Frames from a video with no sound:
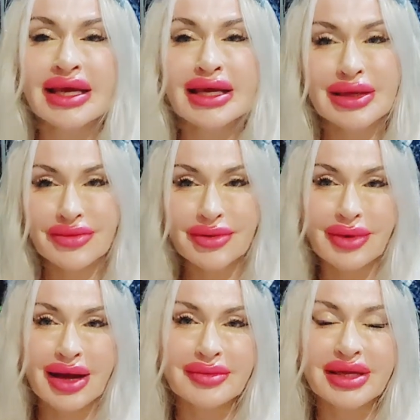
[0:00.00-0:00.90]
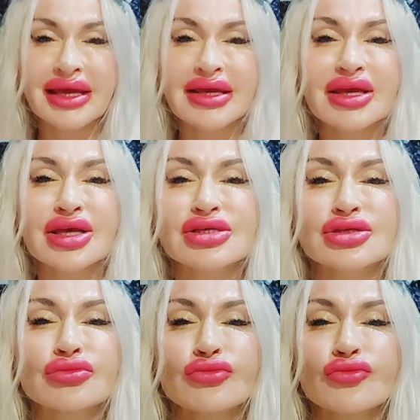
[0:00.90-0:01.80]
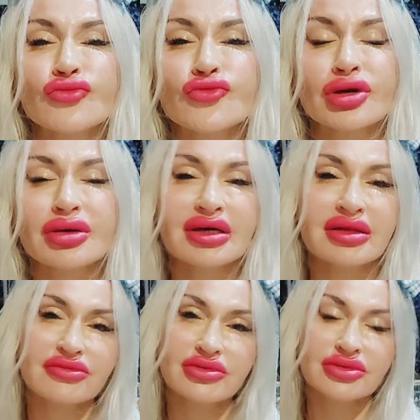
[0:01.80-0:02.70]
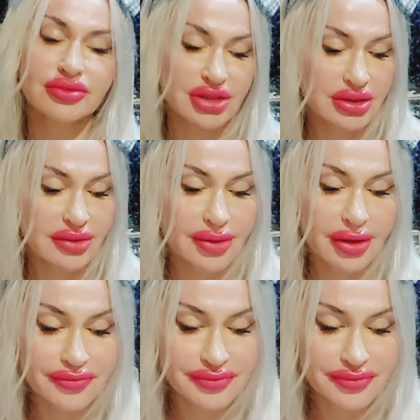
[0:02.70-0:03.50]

Give your mommy a kiss. I love you so much, Libra.